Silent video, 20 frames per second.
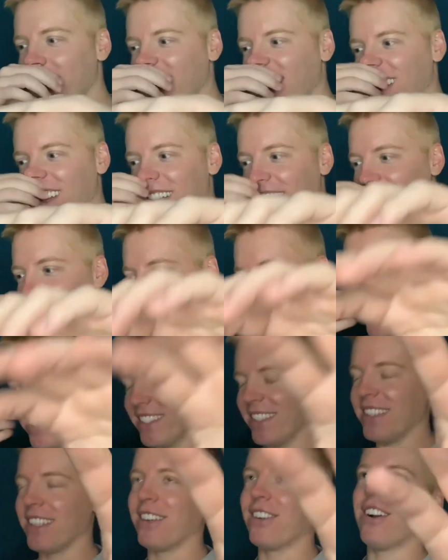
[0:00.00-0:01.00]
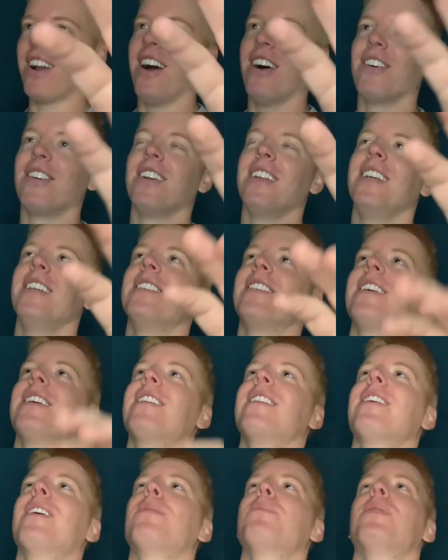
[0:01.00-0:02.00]
And he's in the ground, and he's getting
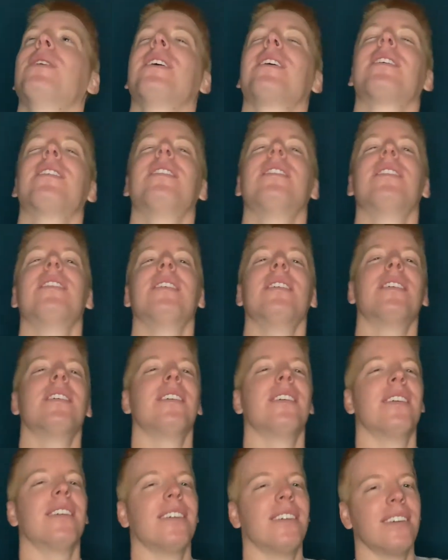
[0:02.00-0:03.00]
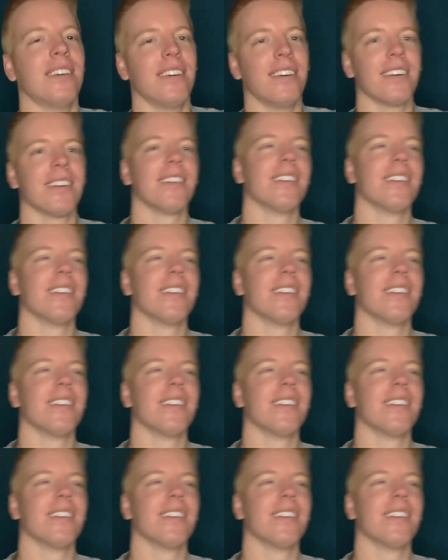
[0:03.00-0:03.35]
up like, oh.